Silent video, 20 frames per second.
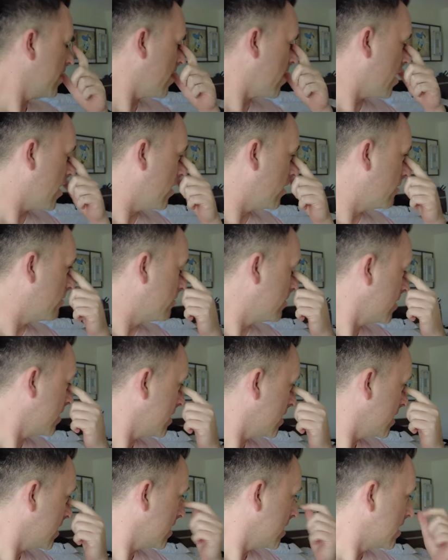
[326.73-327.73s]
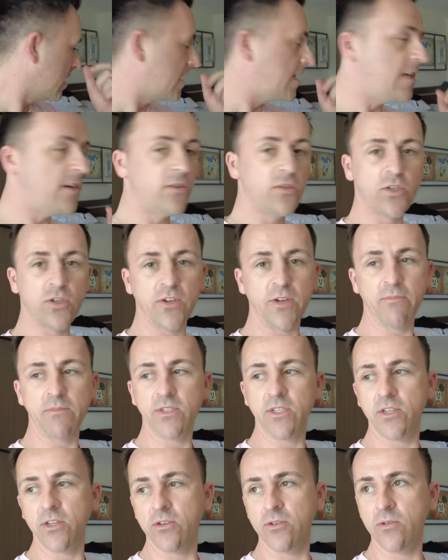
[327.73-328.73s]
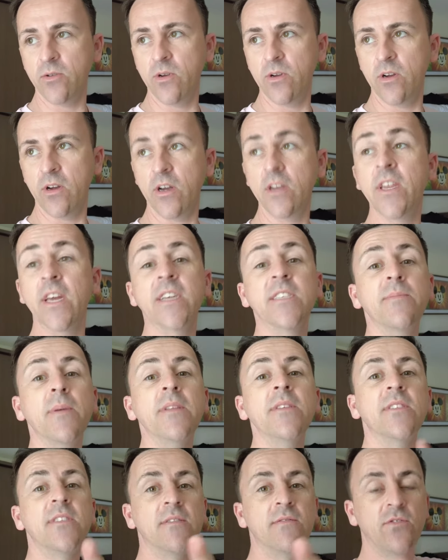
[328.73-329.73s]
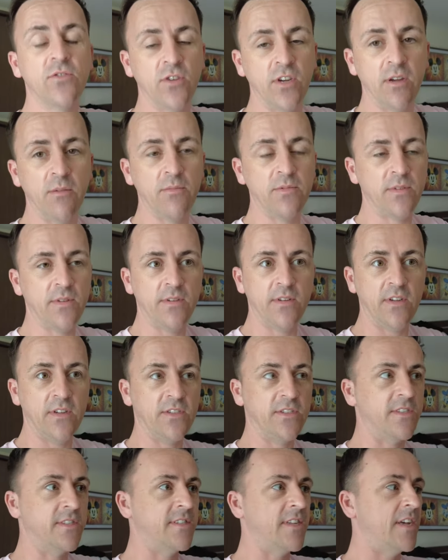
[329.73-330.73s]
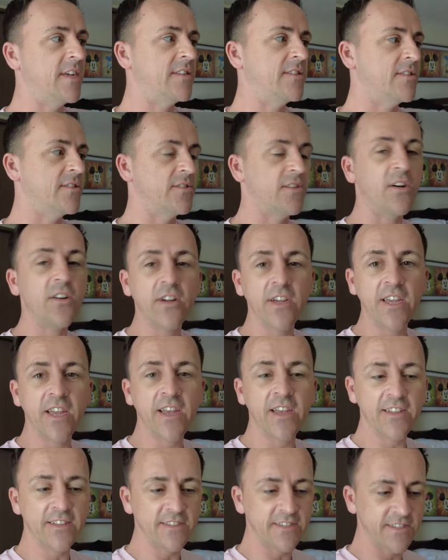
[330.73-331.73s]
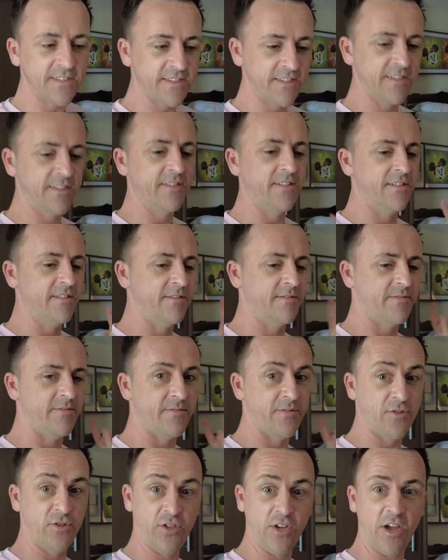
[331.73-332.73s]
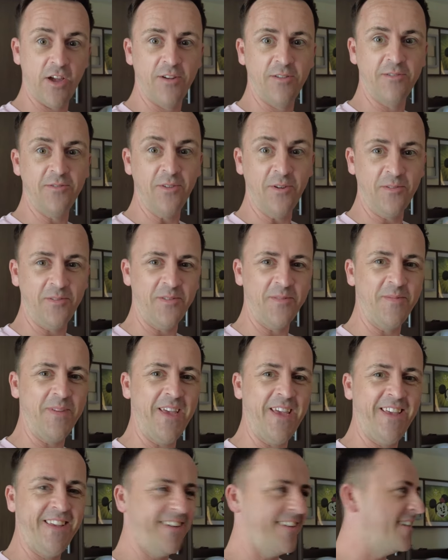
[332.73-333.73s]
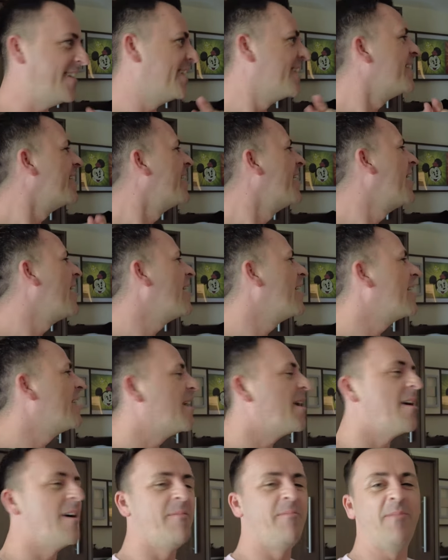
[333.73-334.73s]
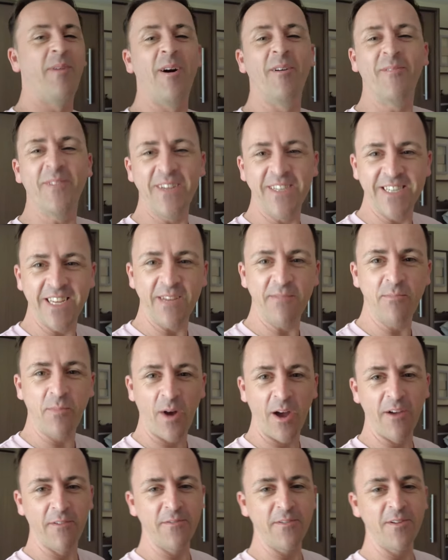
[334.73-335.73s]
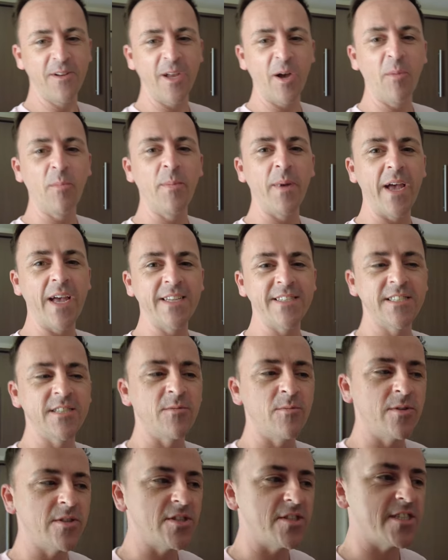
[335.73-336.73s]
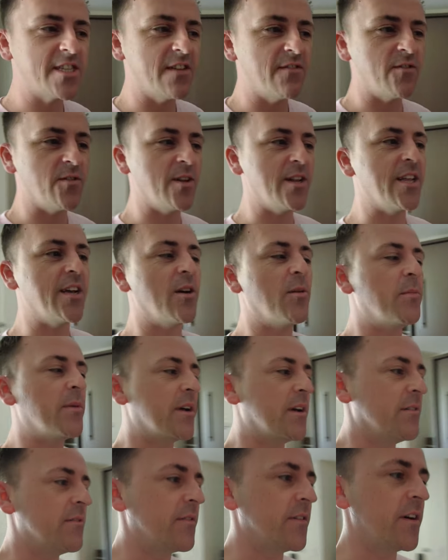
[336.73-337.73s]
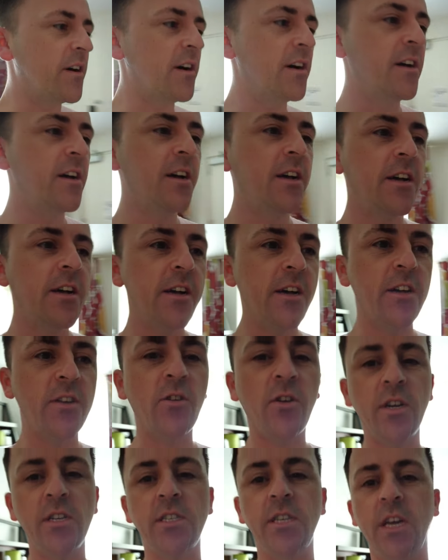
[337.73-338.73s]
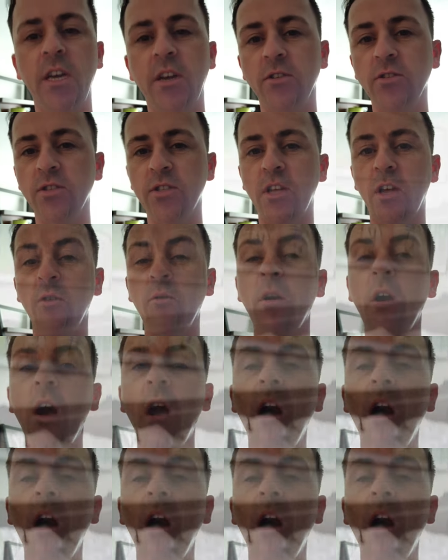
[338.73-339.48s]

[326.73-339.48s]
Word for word: We're home. Little trip to an expensive trip, I should say, to Target. For Joe, not for me. But we did buy a few little bits, so we'll just give you a little bit of a. an idea. So